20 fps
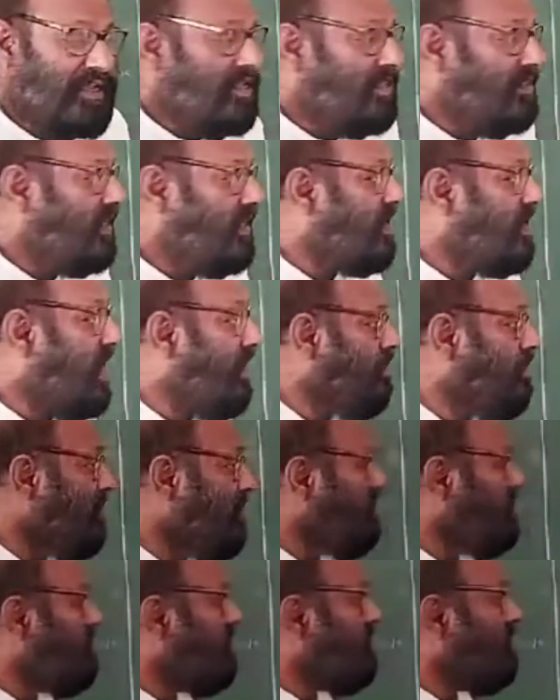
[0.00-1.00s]
The trial
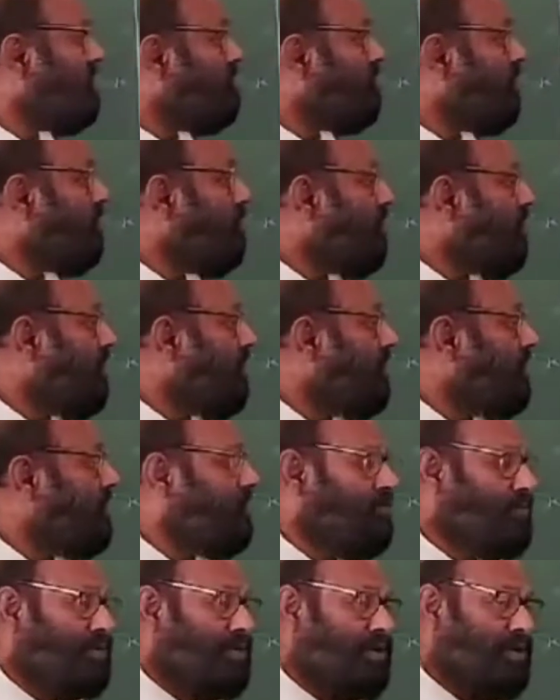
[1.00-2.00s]
balance is prepared
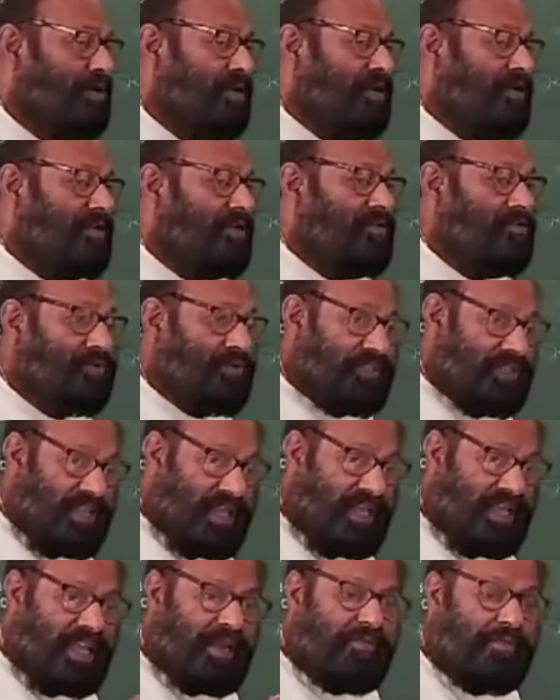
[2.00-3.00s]
with the
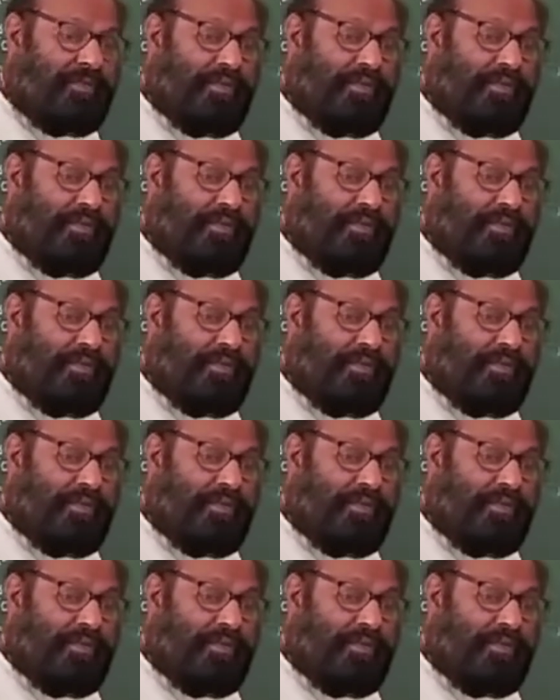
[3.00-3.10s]
help